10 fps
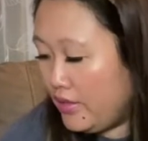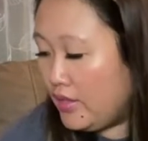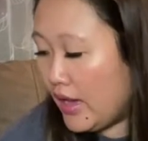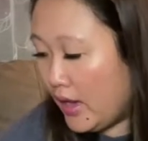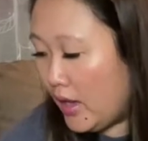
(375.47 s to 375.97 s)

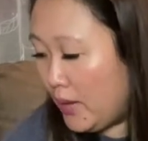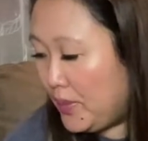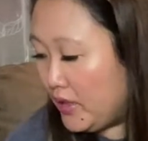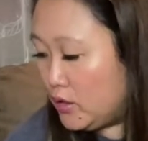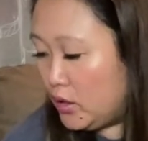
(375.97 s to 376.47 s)
uh, I
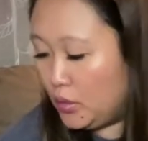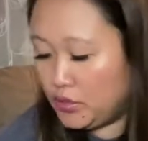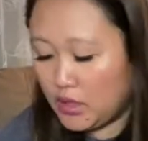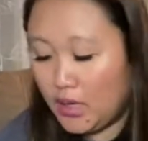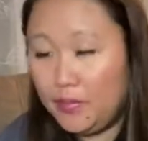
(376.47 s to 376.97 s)
picked
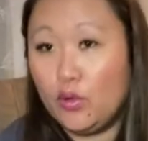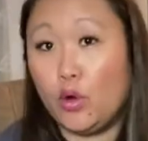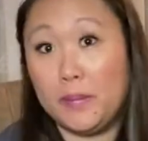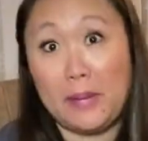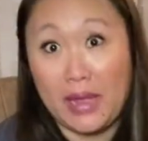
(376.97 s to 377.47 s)
those up
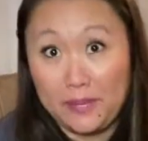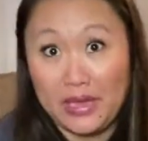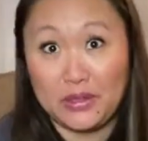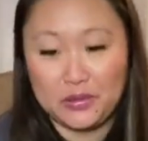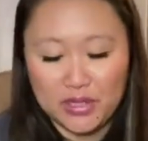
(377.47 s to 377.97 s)
or my mom
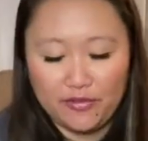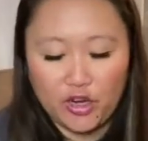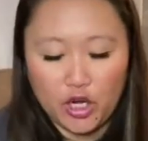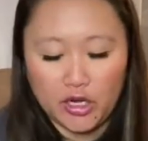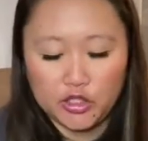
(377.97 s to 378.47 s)
picked those up for
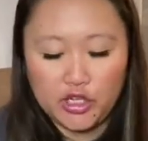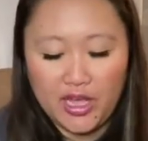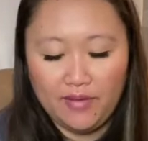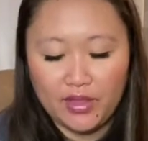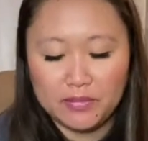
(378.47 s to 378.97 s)
her and she
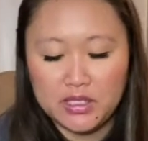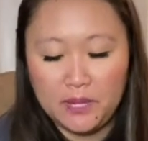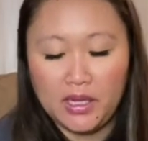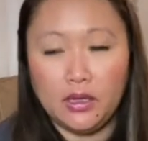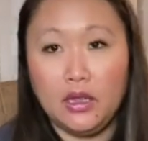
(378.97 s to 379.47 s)
gave them to me